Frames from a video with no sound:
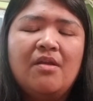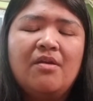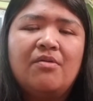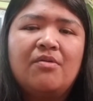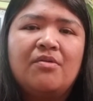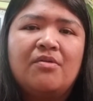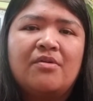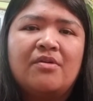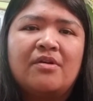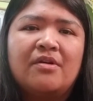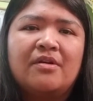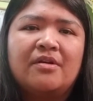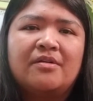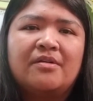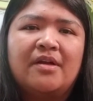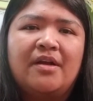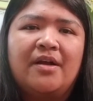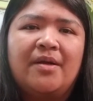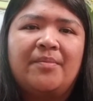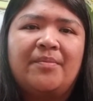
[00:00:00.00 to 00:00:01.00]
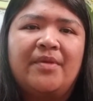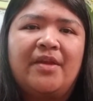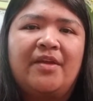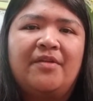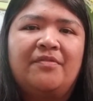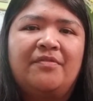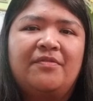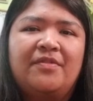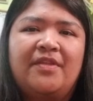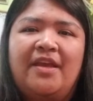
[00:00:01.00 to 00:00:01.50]
or um,
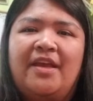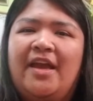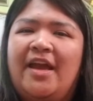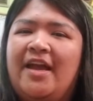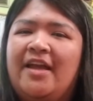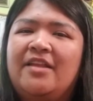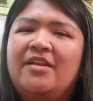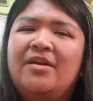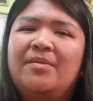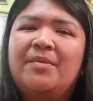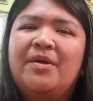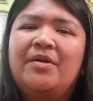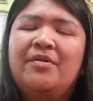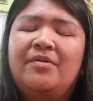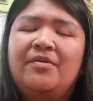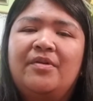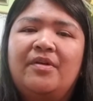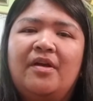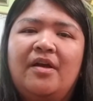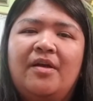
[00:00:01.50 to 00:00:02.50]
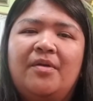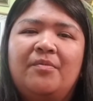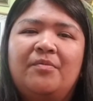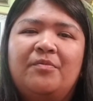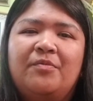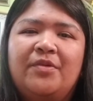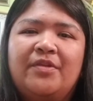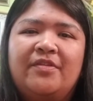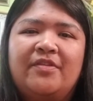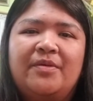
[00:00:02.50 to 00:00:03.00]
if they had come out um,
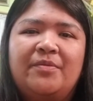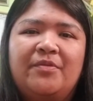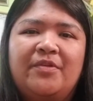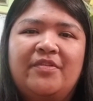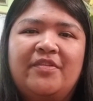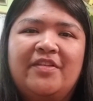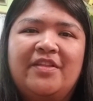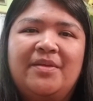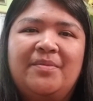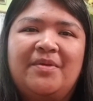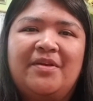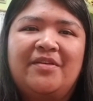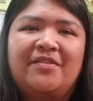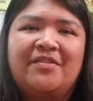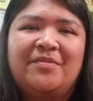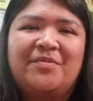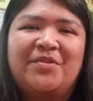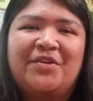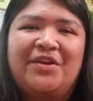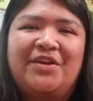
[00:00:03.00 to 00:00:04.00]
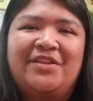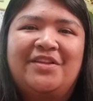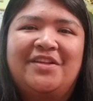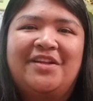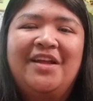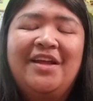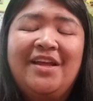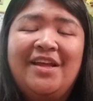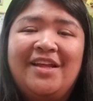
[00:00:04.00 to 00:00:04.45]
with some recently because I'm trying to